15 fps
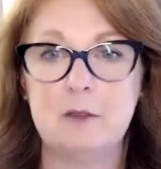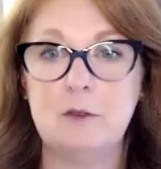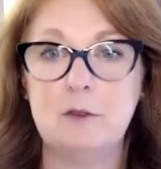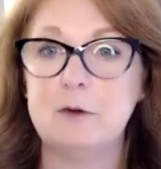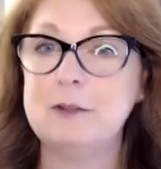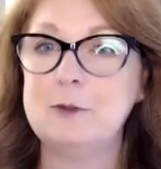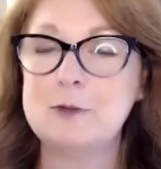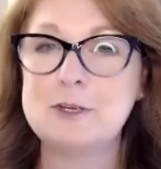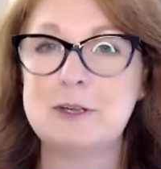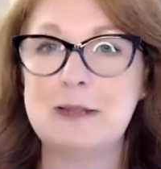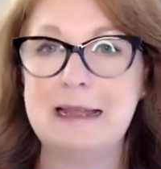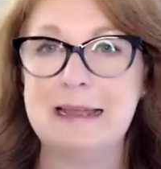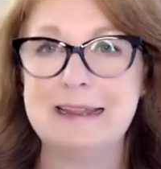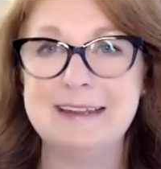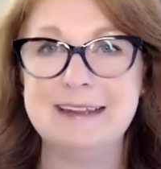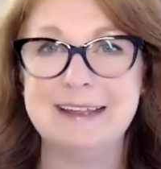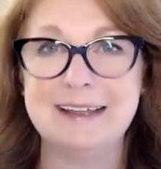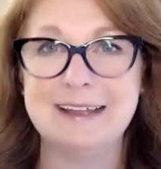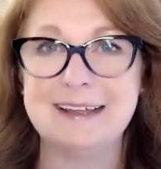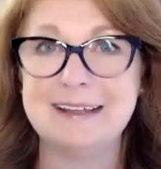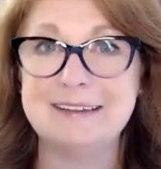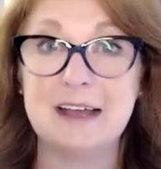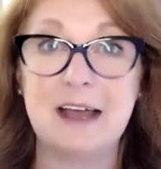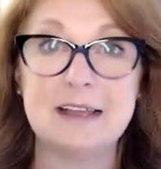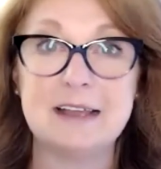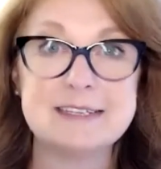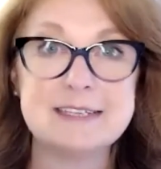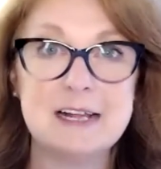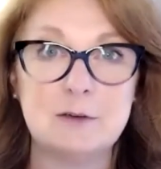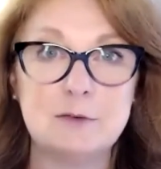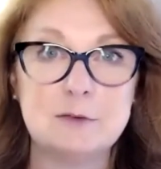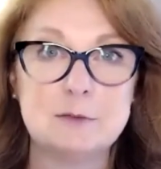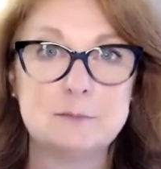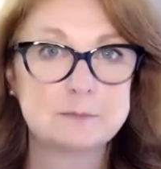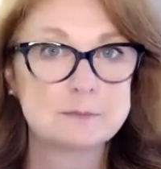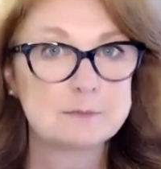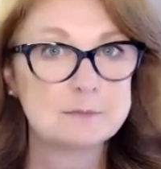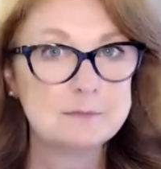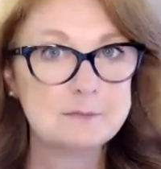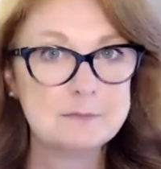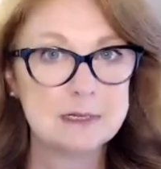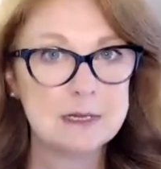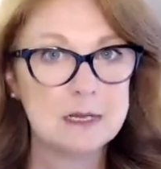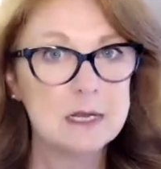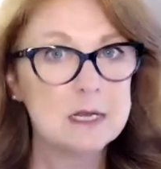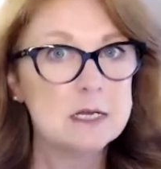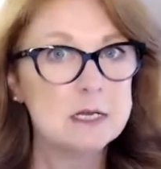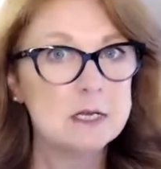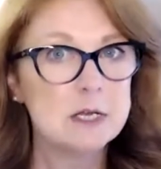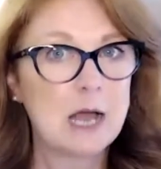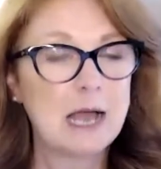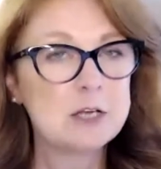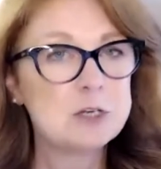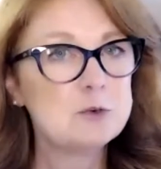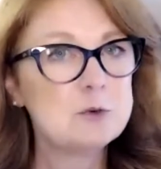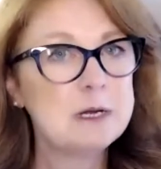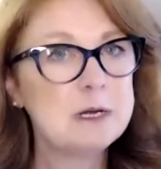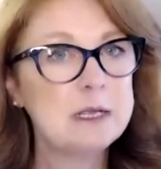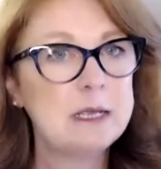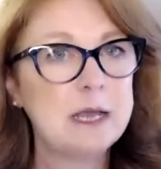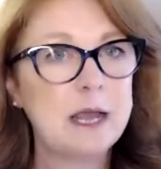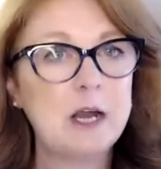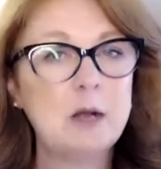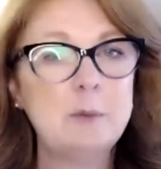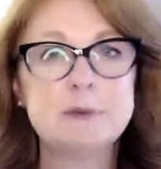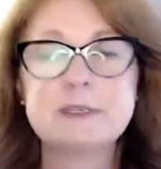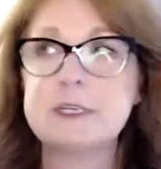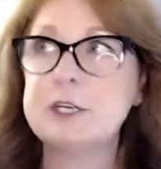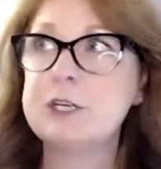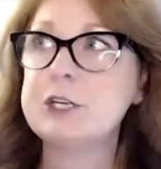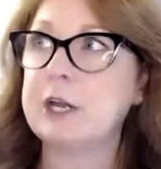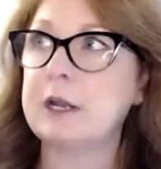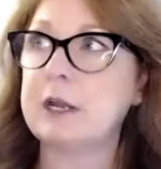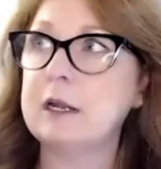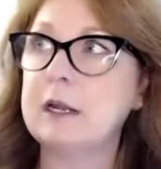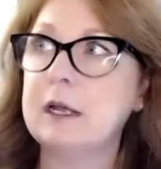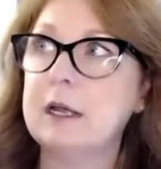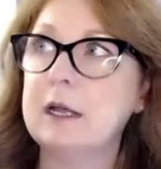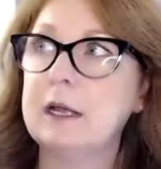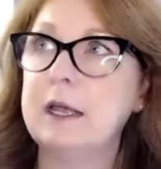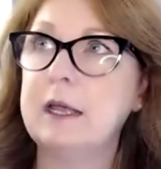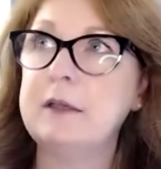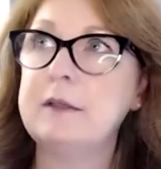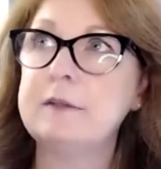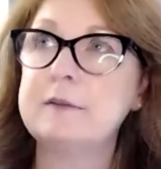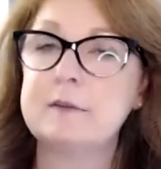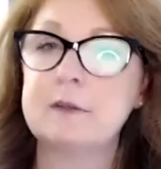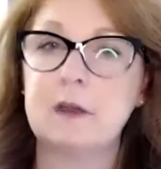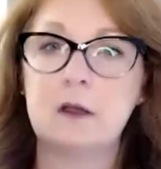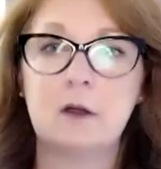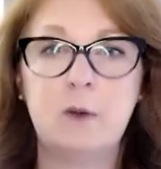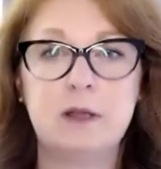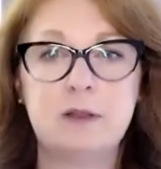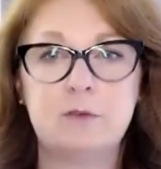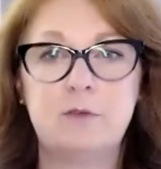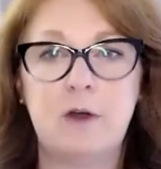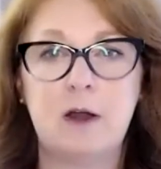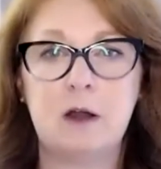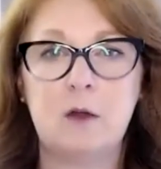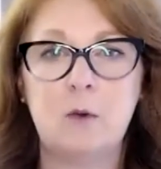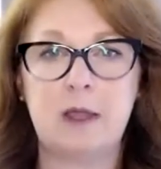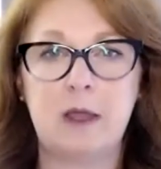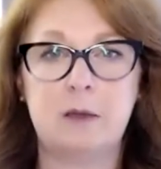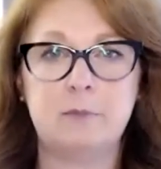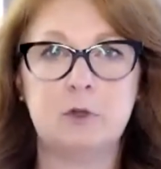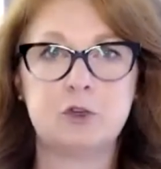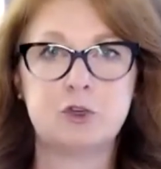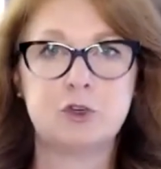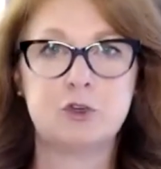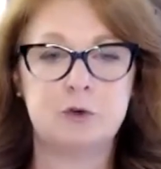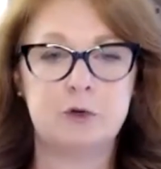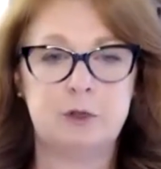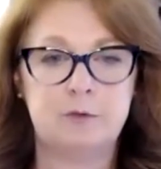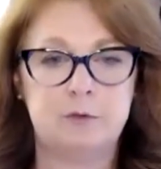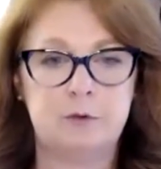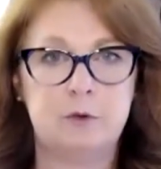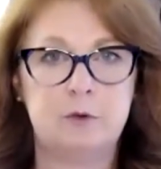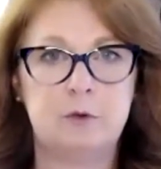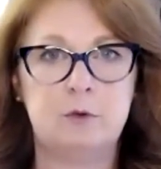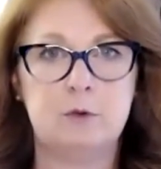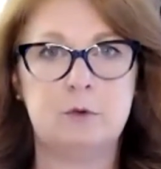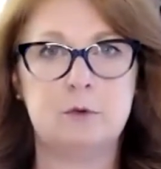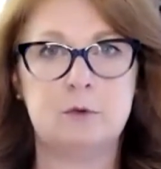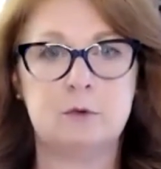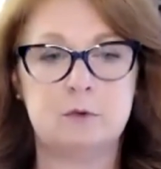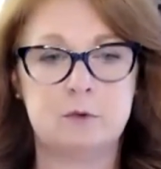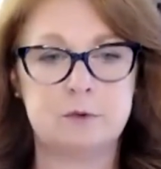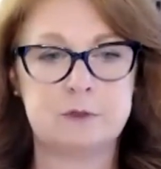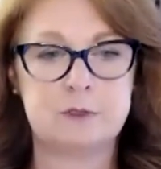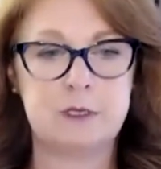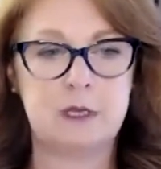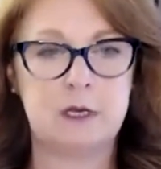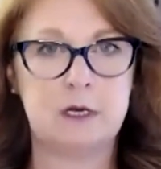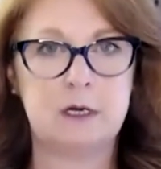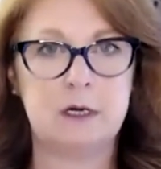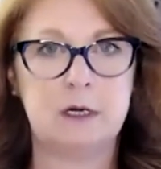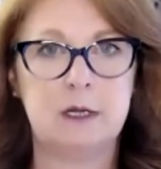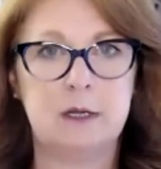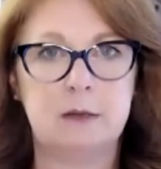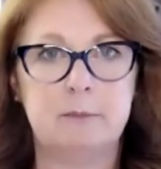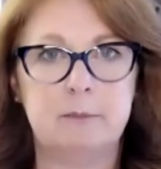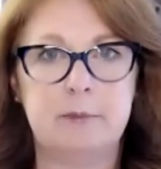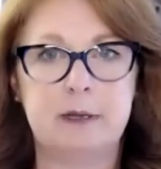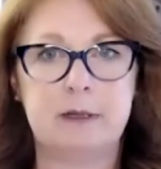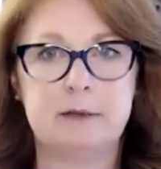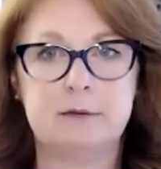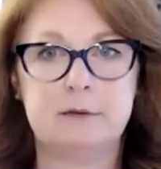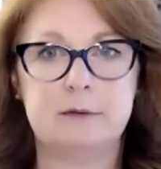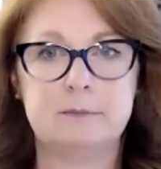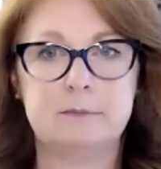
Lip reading: intuition and the higher self. Actually, her position is quite far away. I'm not sure if you see her, but